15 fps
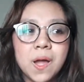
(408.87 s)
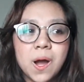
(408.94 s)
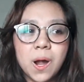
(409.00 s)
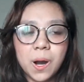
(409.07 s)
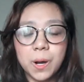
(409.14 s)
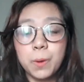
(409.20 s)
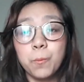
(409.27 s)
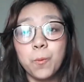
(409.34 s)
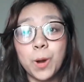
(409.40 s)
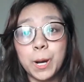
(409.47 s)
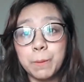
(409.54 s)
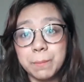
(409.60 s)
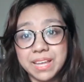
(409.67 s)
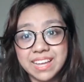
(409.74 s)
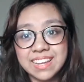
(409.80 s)

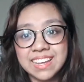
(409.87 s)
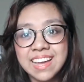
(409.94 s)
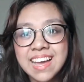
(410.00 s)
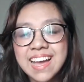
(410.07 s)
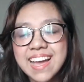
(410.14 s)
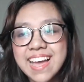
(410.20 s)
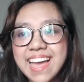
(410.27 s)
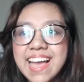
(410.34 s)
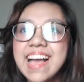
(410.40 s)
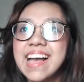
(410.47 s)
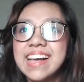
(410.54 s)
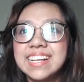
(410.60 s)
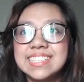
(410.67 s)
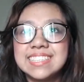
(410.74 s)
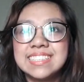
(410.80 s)
heartwarming.
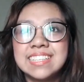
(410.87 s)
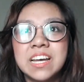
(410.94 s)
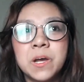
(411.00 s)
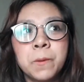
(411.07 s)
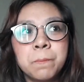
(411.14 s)
And